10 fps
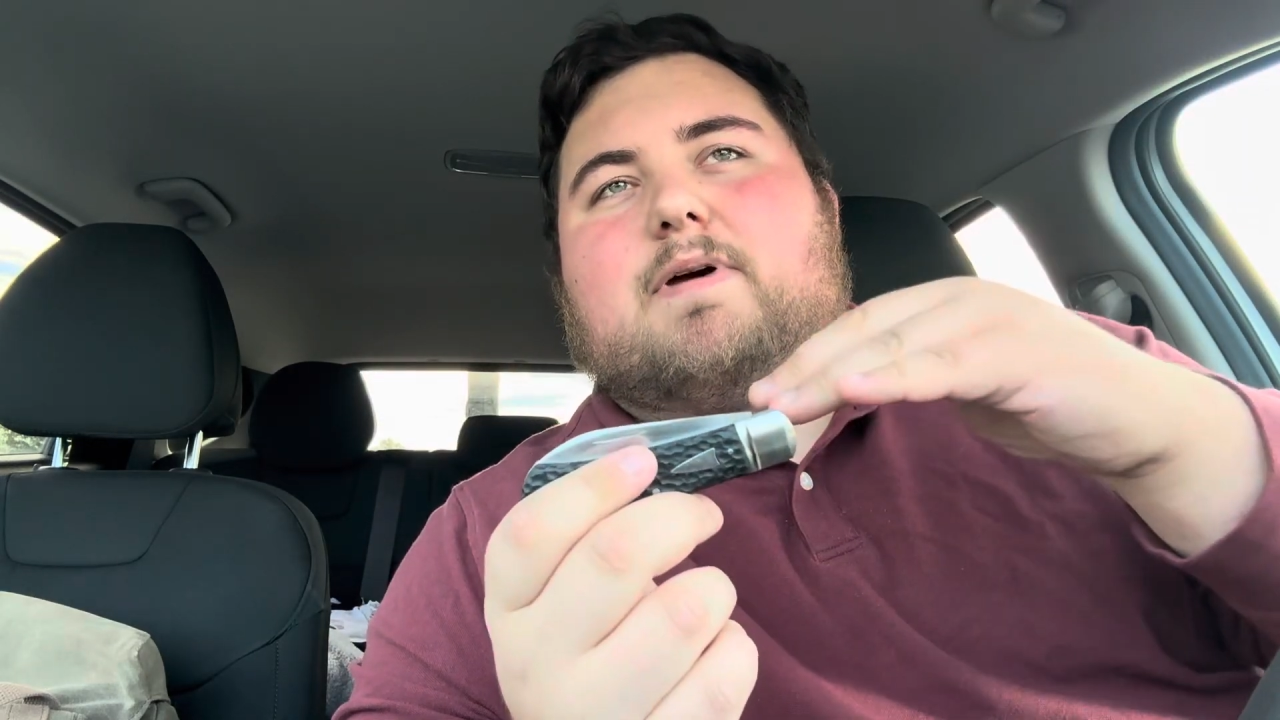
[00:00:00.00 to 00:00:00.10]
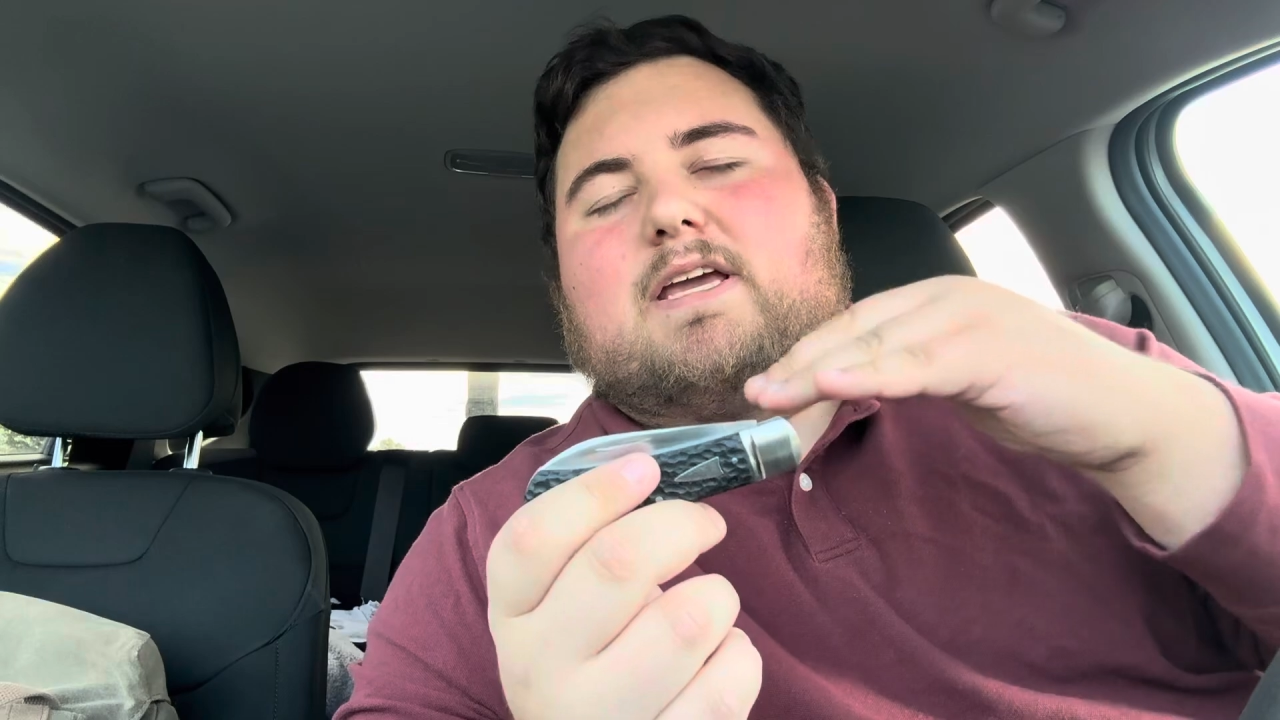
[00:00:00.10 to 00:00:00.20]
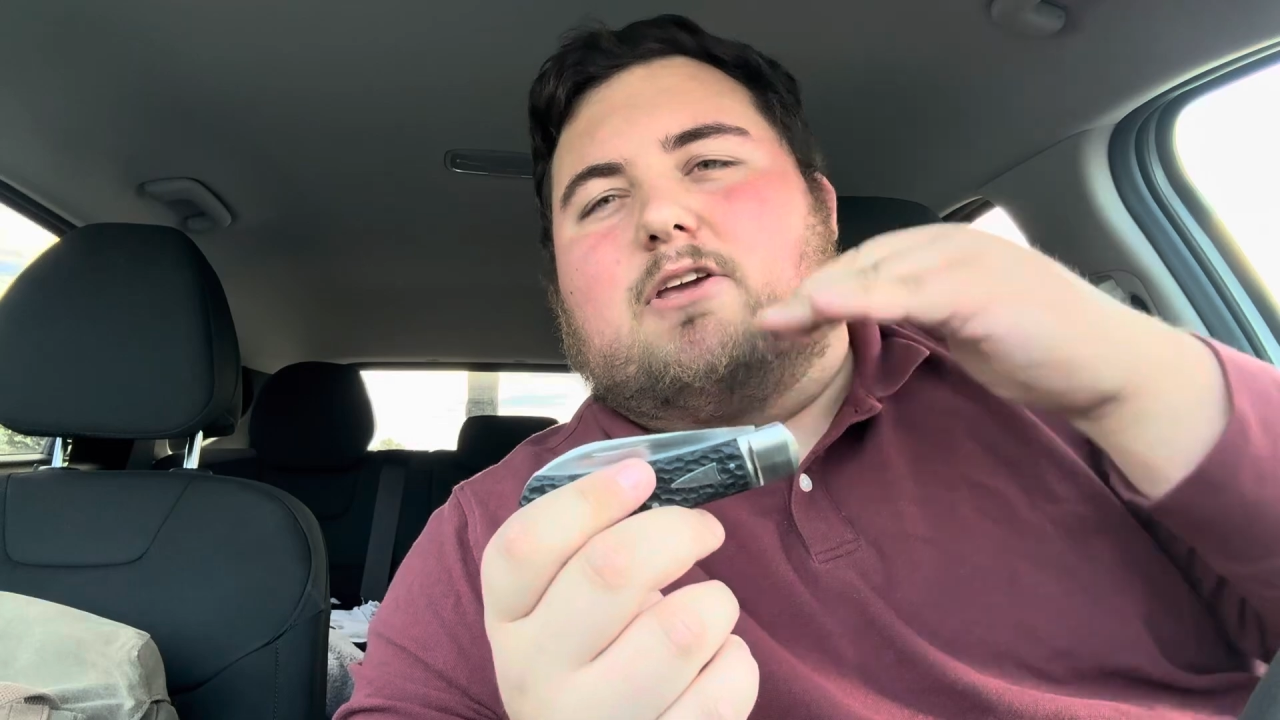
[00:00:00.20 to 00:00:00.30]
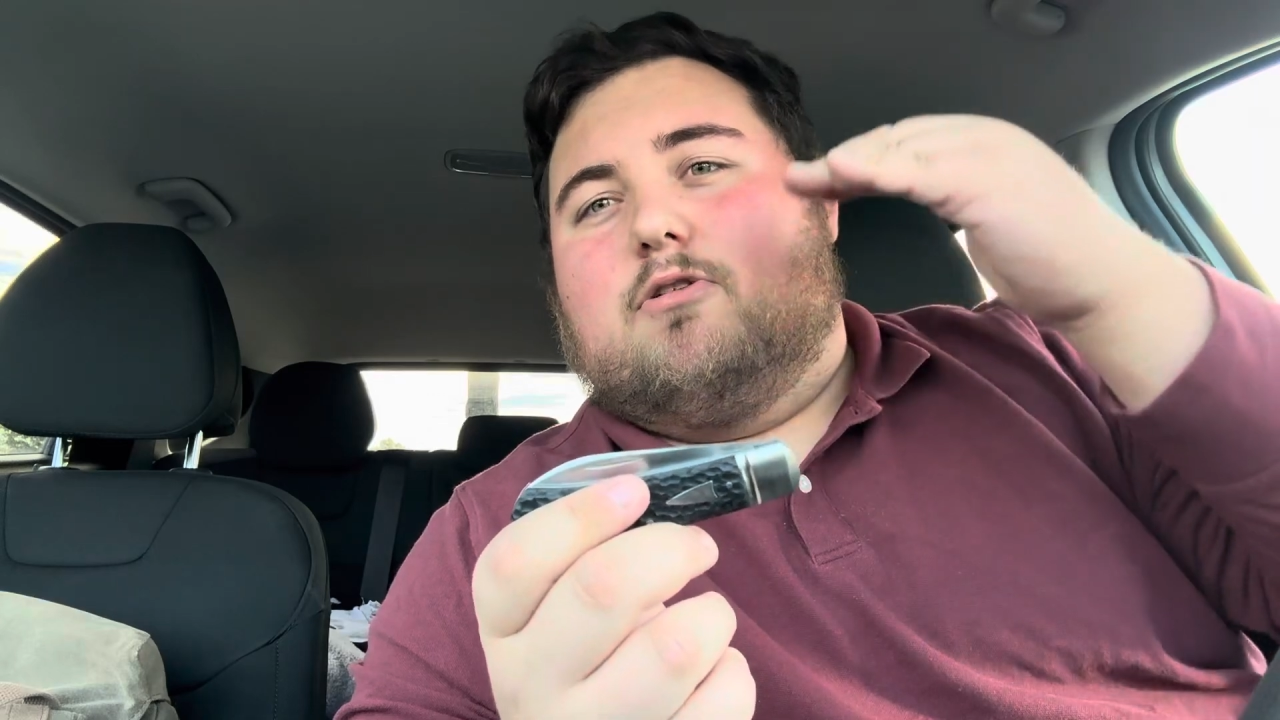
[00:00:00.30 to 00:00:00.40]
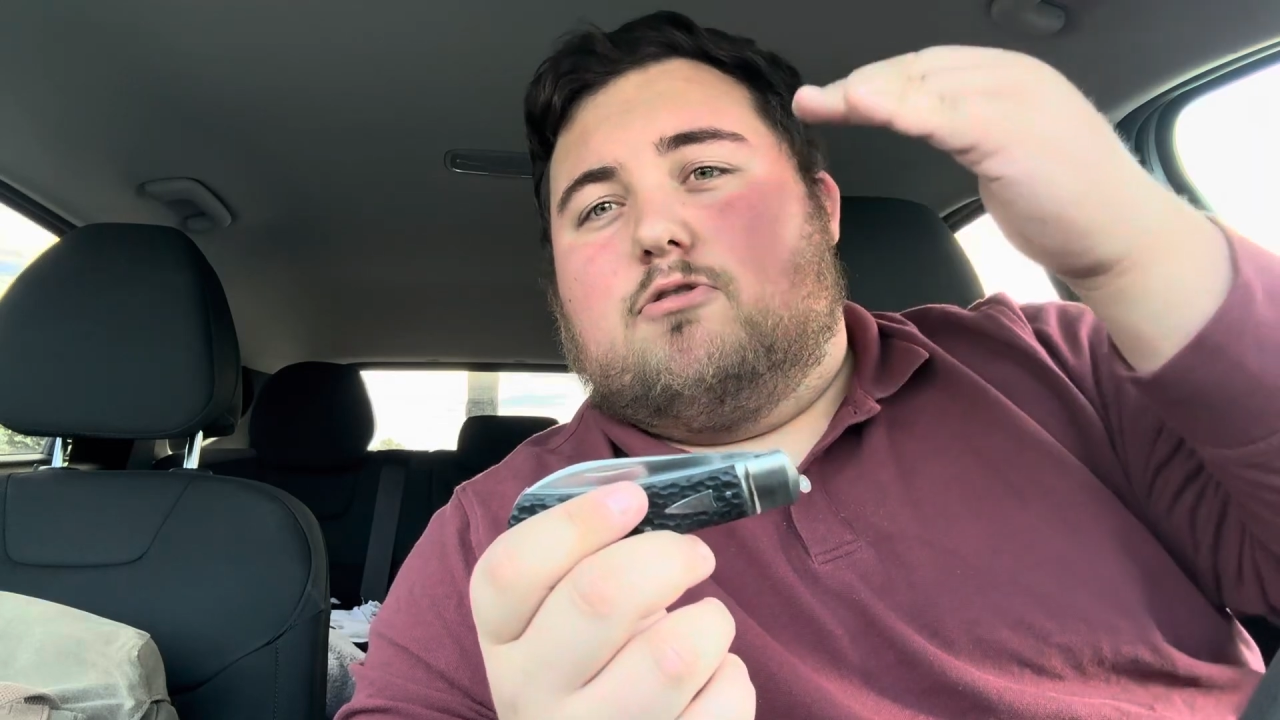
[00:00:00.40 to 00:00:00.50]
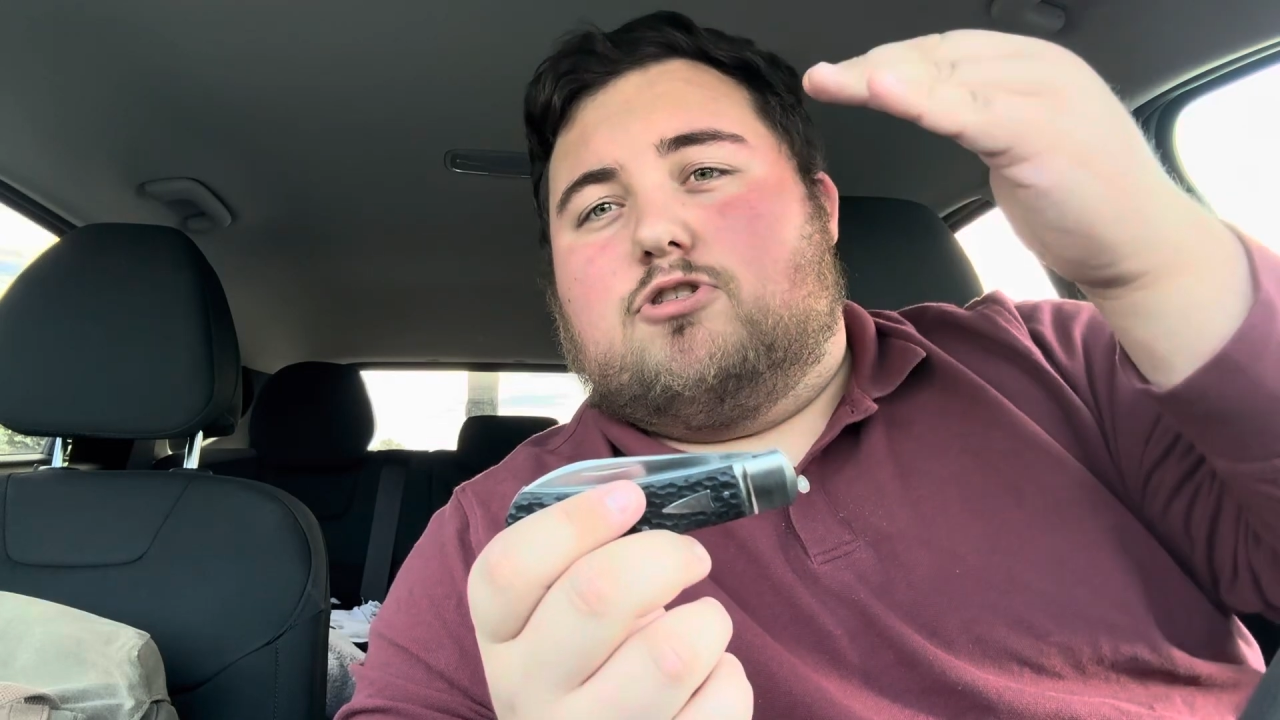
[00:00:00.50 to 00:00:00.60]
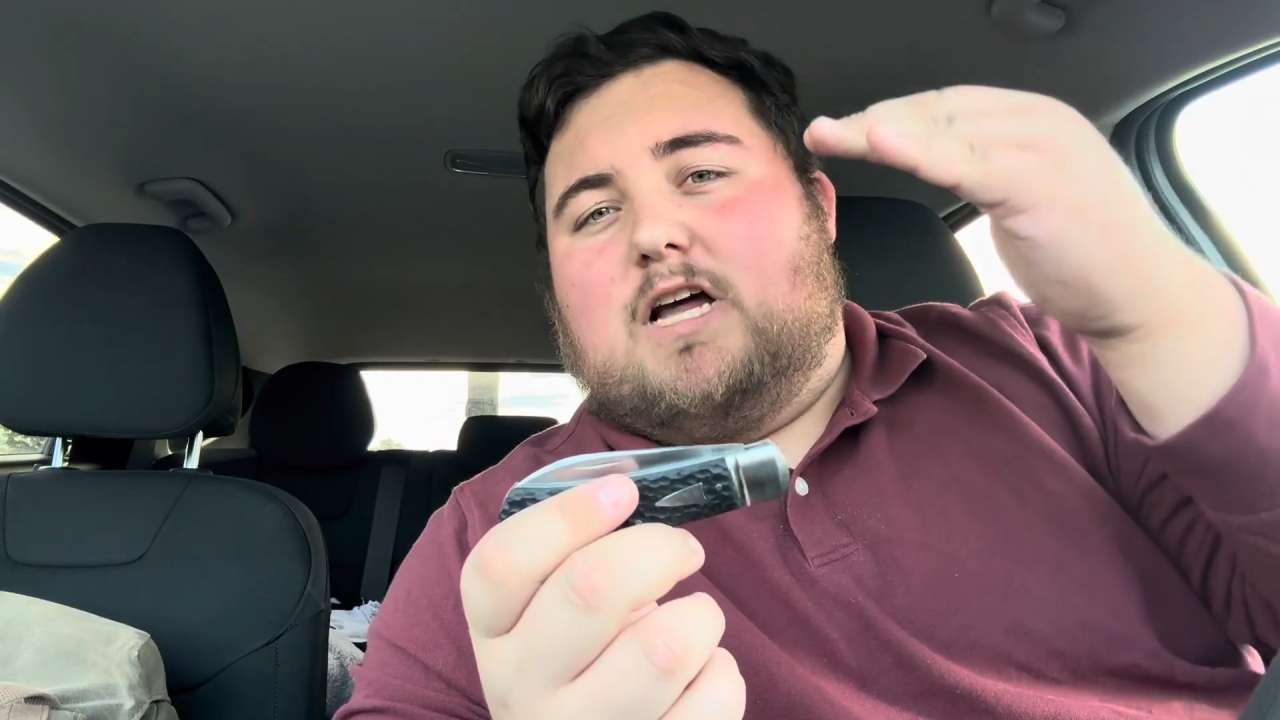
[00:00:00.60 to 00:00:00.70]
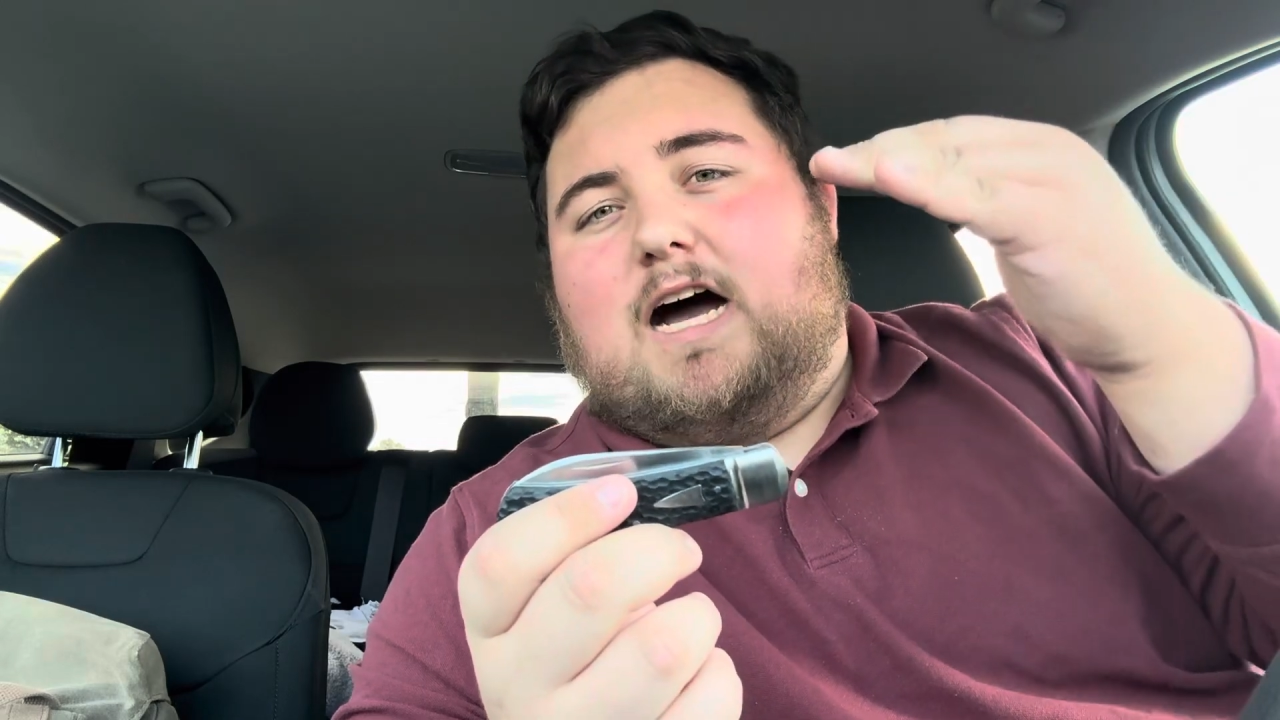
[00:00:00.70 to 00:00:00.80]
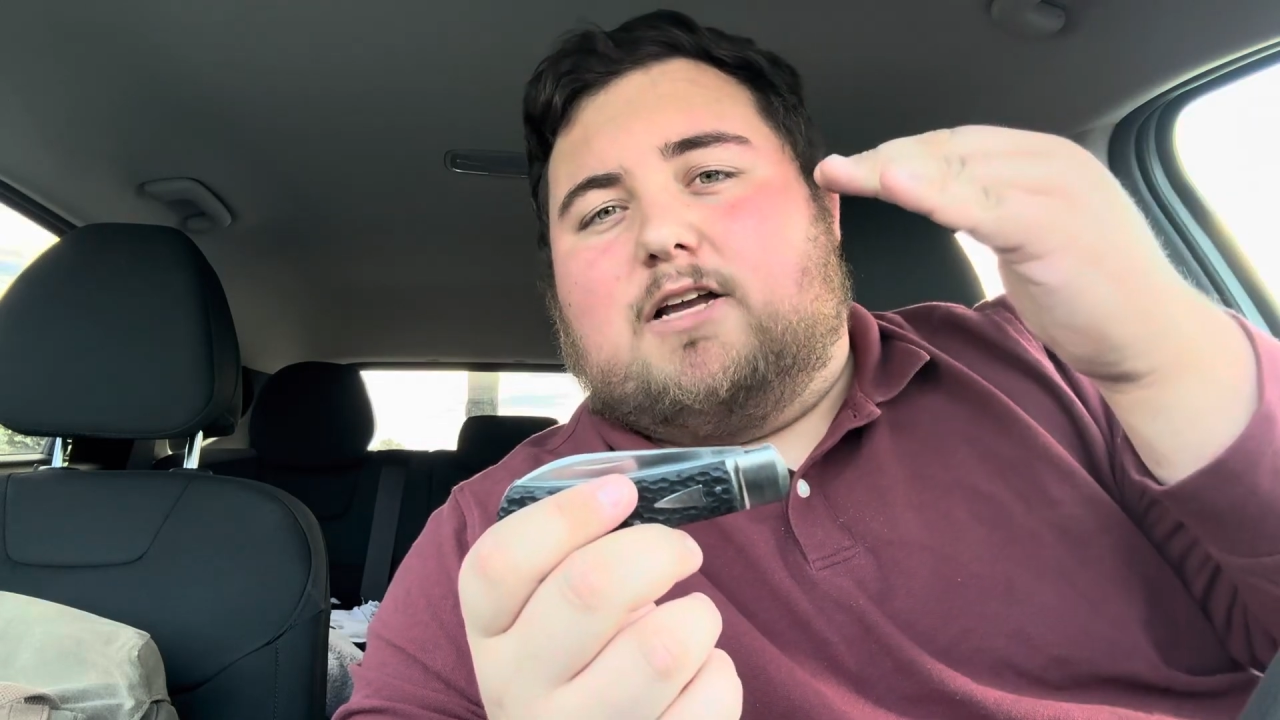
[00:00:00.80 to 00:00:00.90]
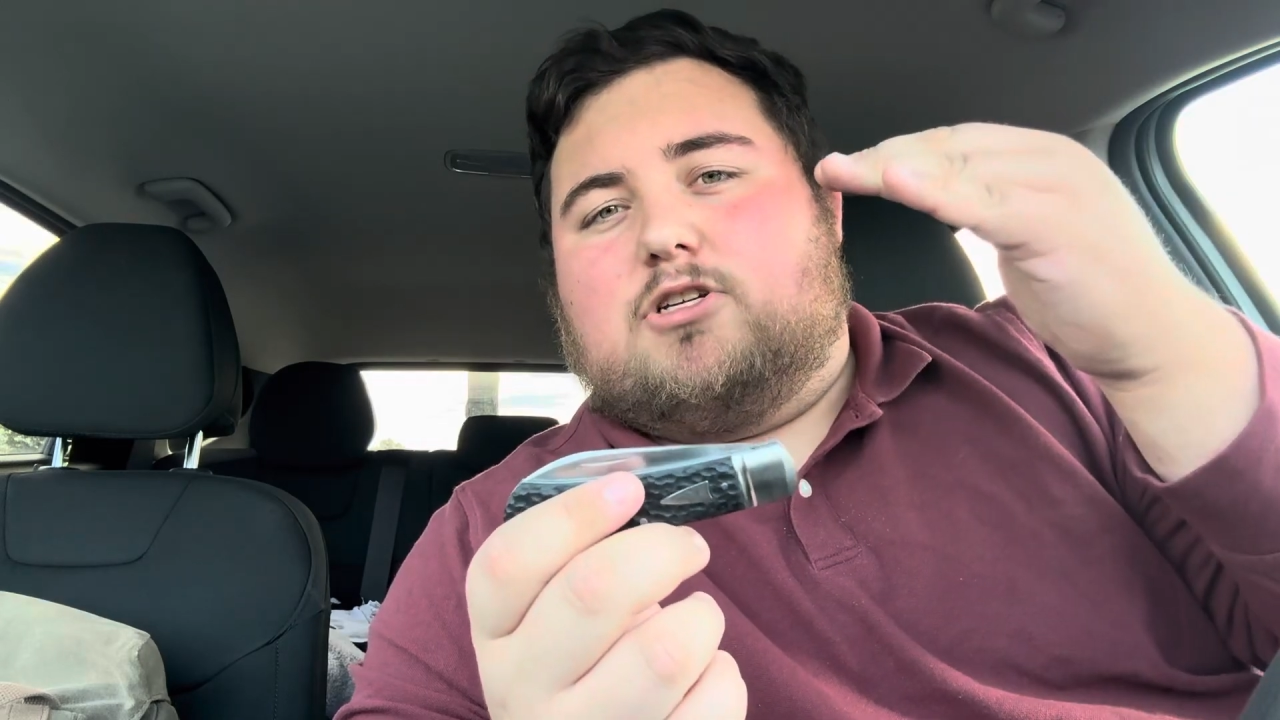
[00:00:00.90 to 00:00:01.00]
a huge
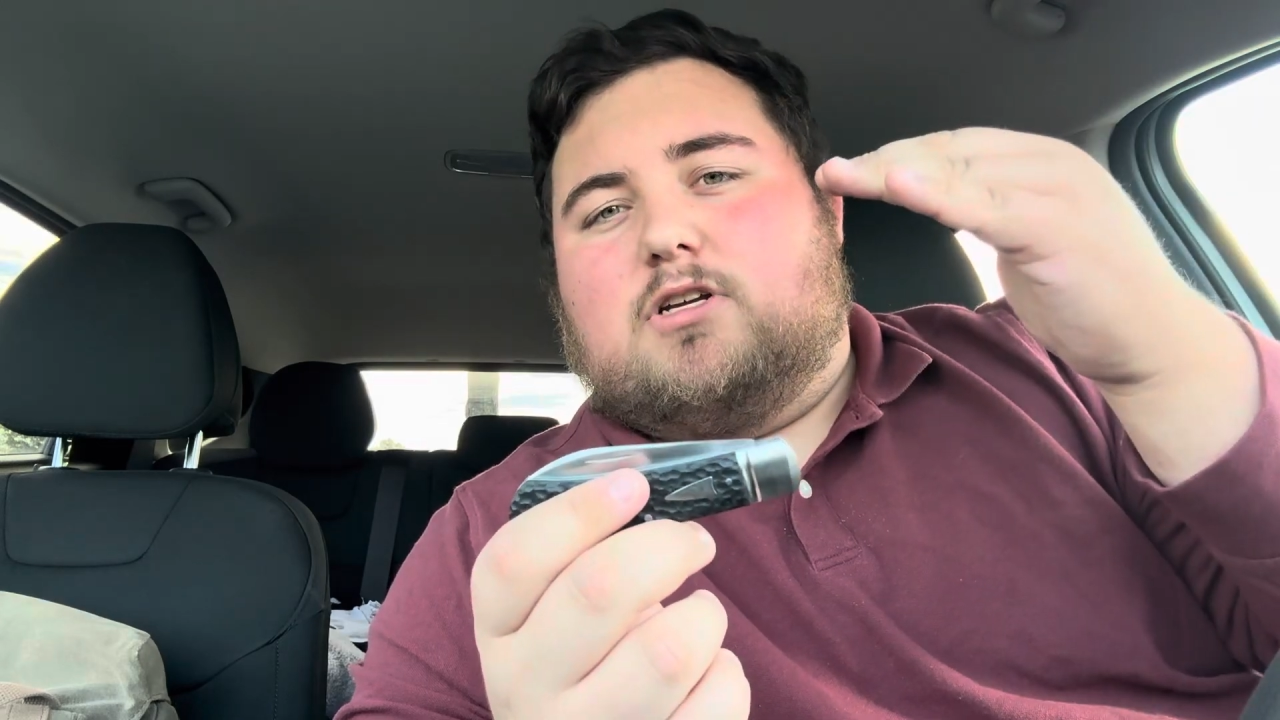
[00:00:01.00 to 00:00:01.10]
notch,